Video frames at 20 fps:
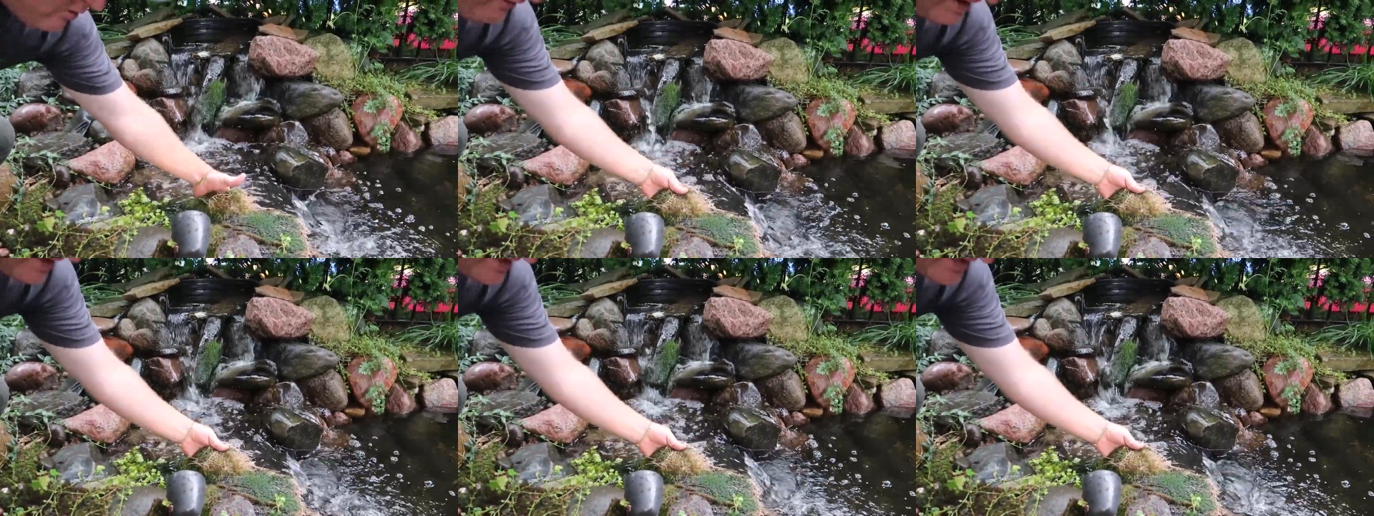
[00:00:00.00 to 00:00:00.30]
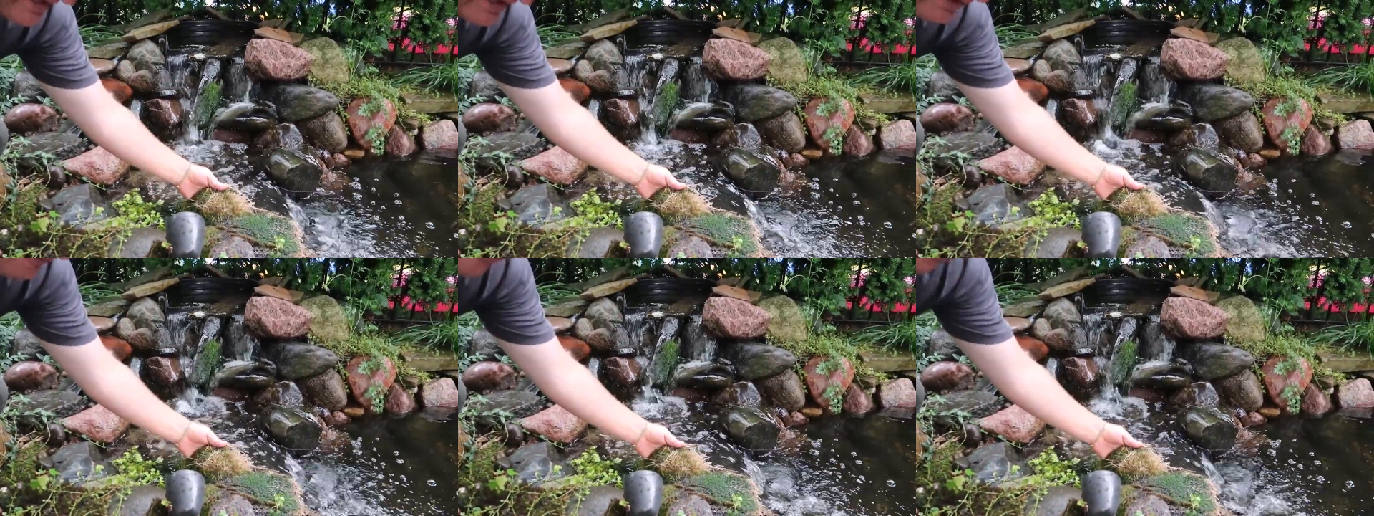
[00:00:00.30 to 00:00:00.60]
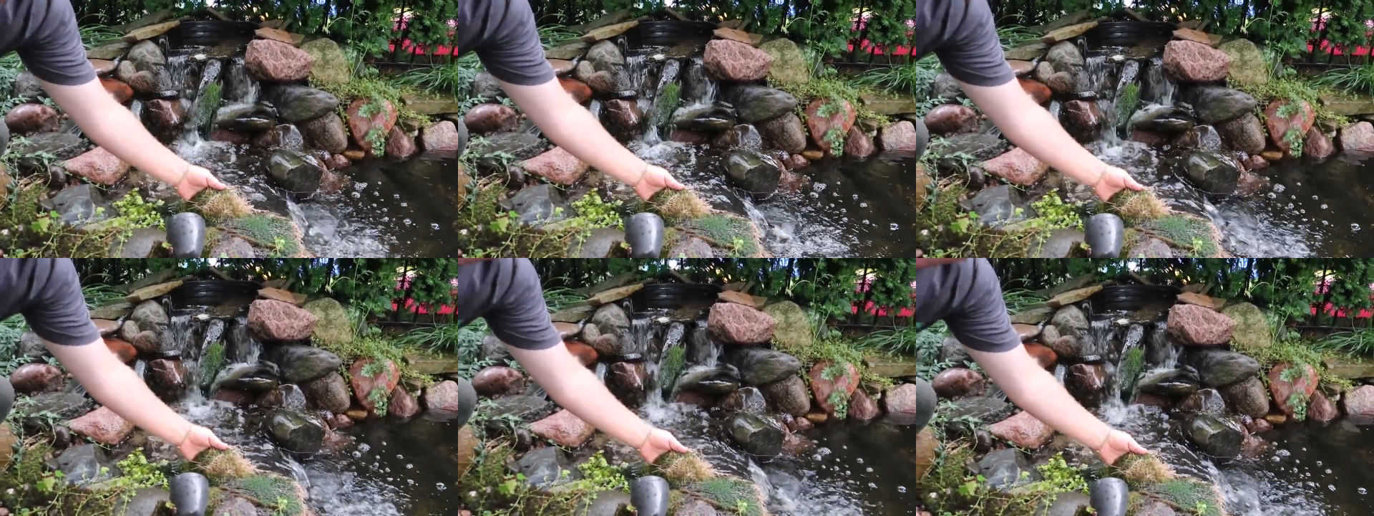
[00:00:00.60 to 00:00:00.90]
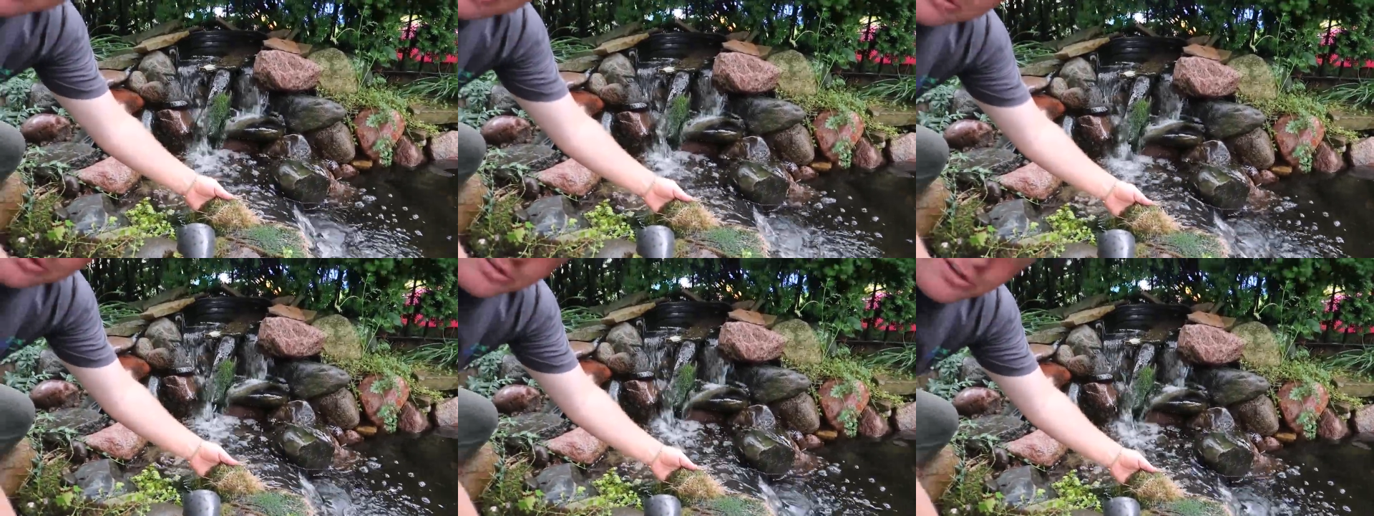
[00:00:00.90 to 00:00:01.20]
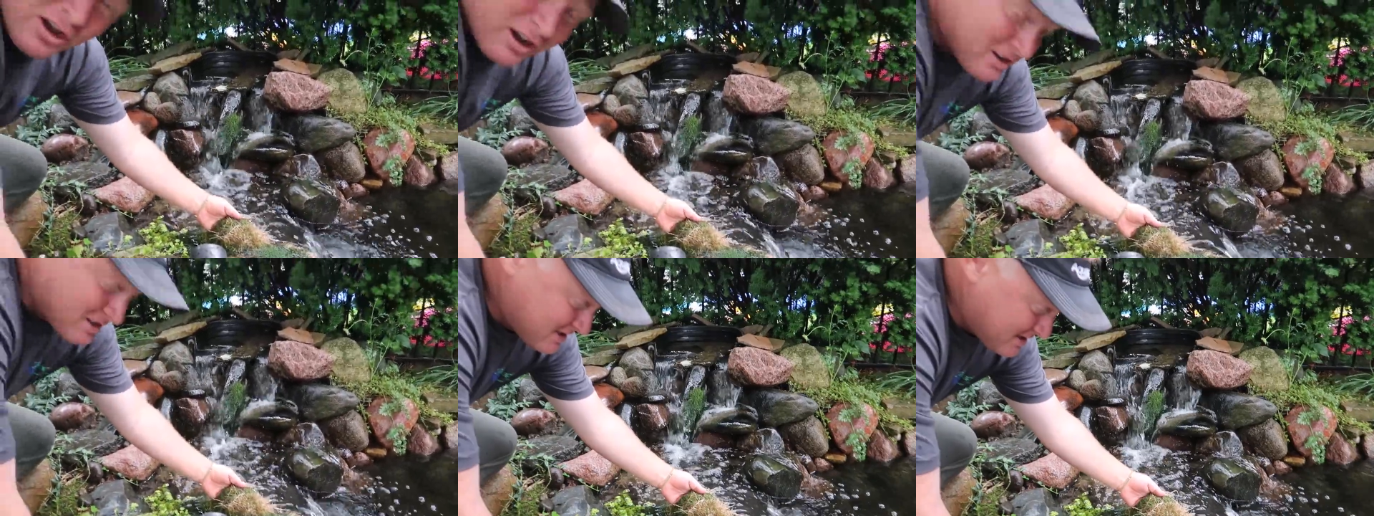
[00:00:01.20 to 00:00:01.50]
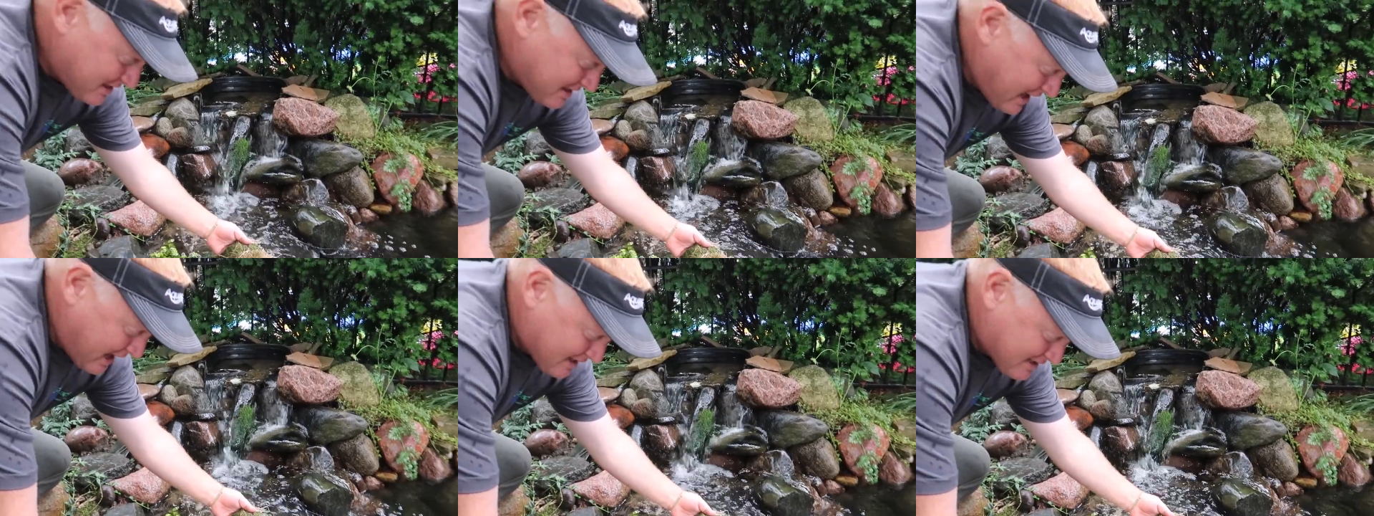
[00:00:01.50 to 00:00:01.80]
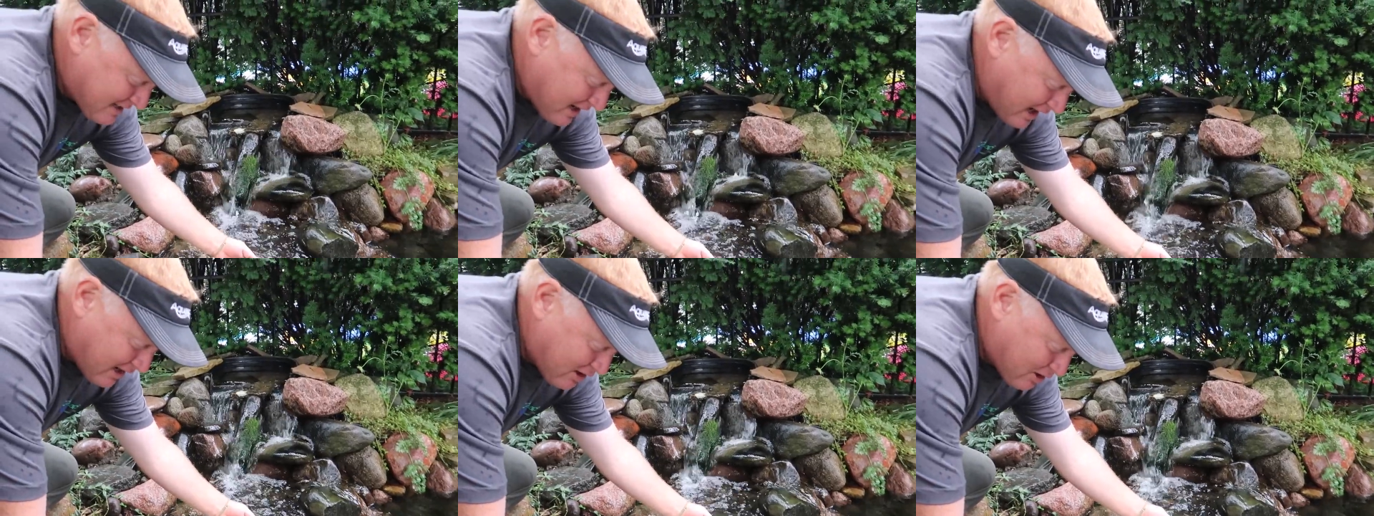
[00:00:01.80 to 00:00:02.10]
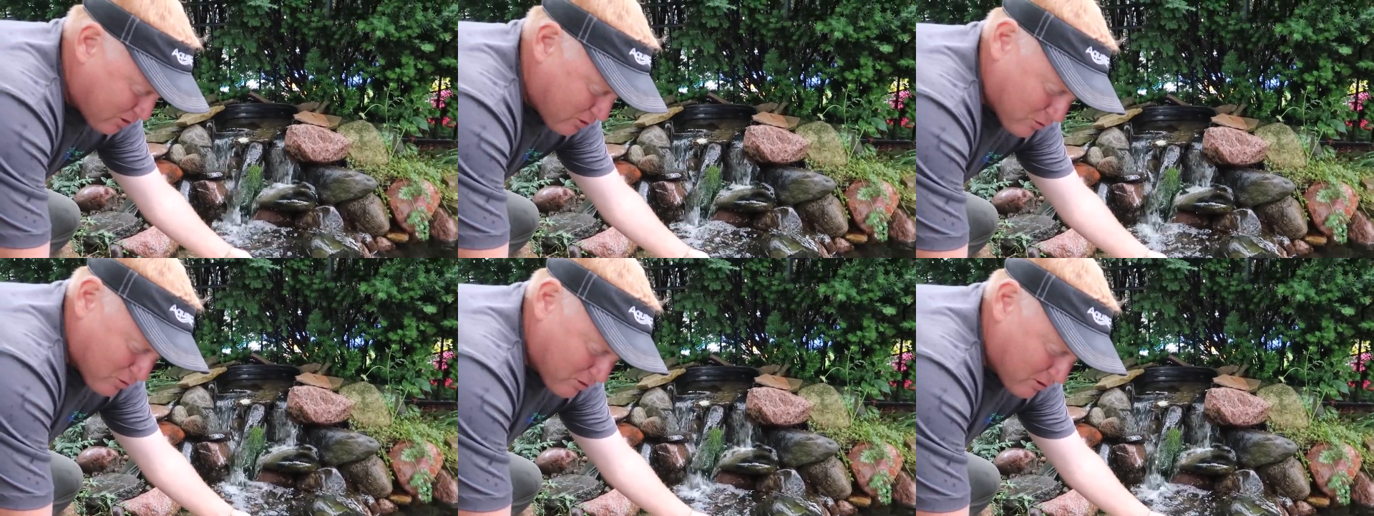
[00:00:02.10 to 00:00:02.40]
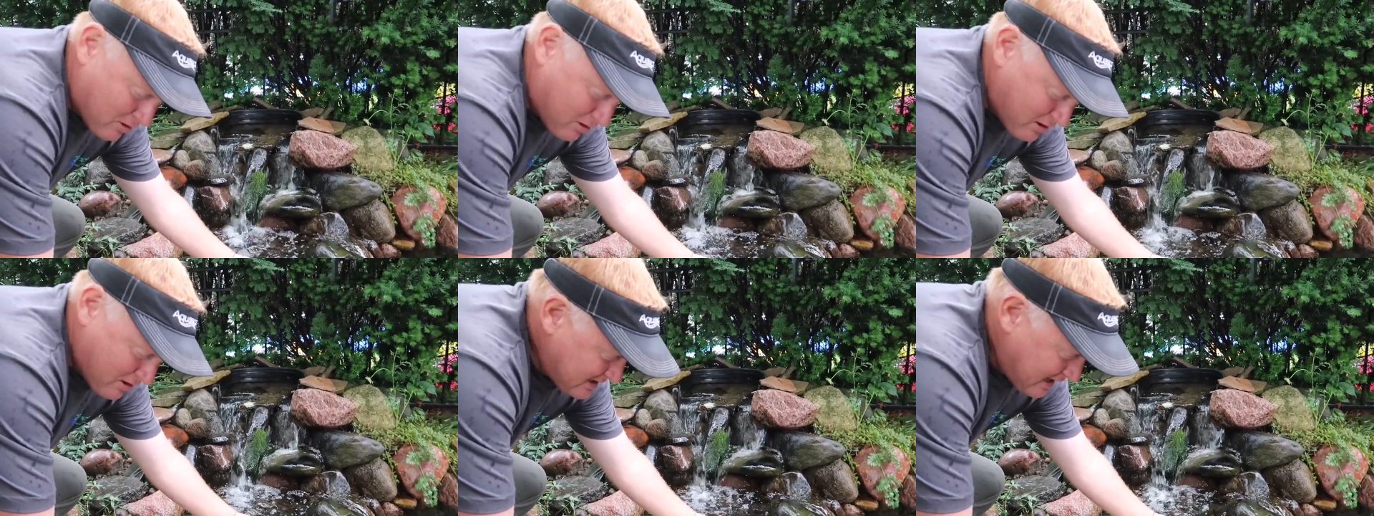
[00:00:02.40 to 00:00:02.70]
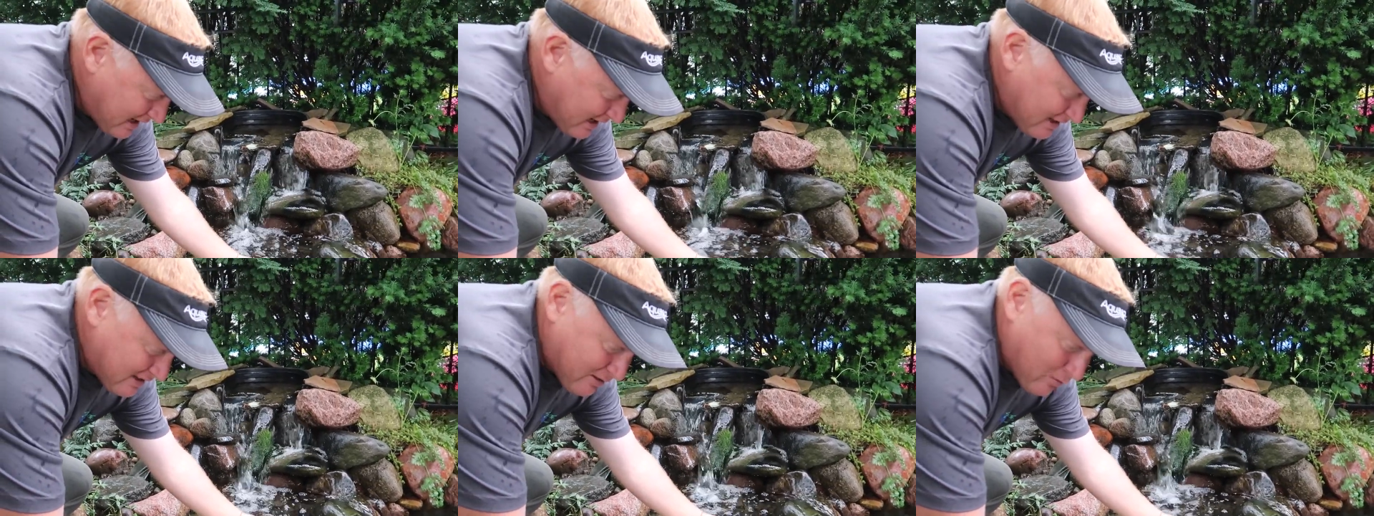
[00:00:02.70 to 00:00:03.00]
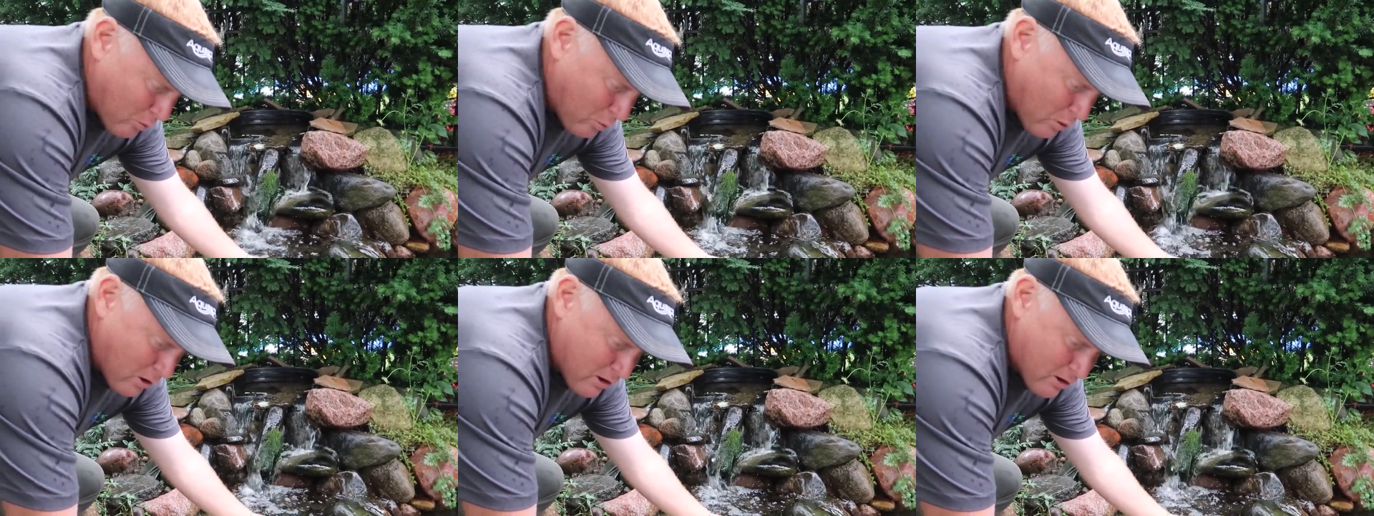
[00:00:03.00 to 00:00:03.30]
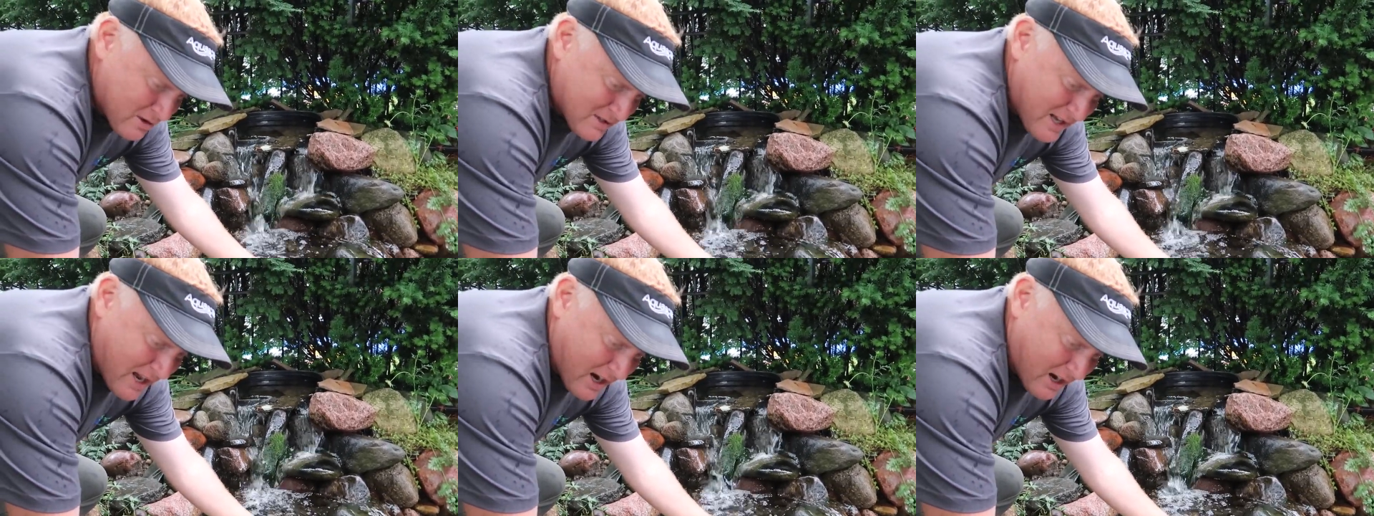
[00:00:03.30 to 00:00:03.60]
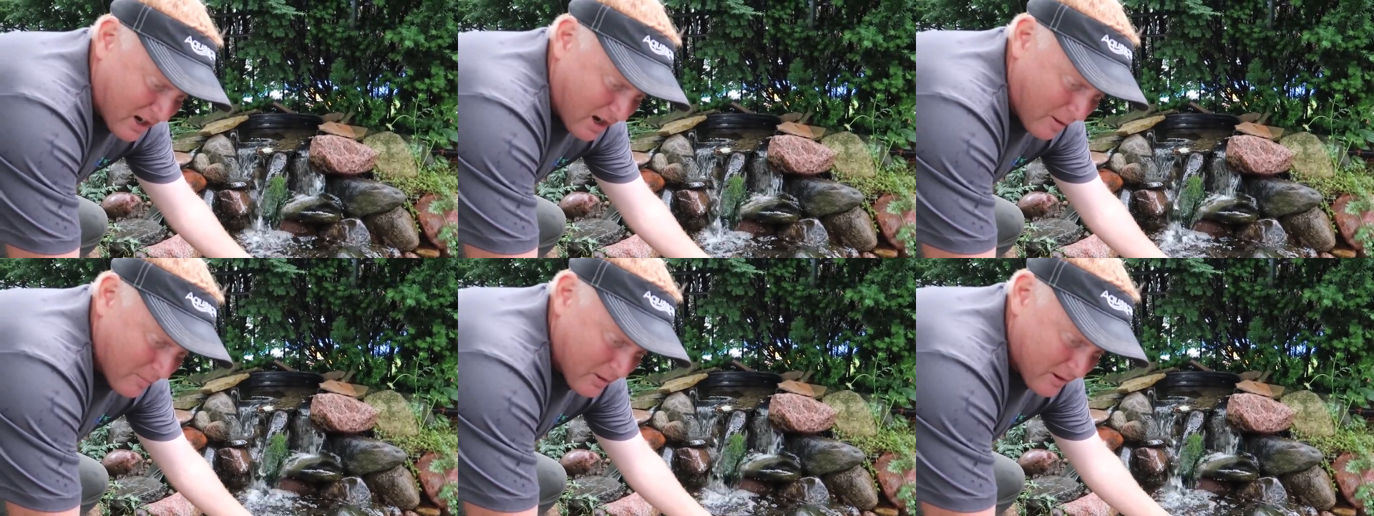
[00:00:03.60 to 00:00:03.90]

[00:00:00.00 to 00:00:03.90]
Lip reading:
Nobody's mouth can be seen.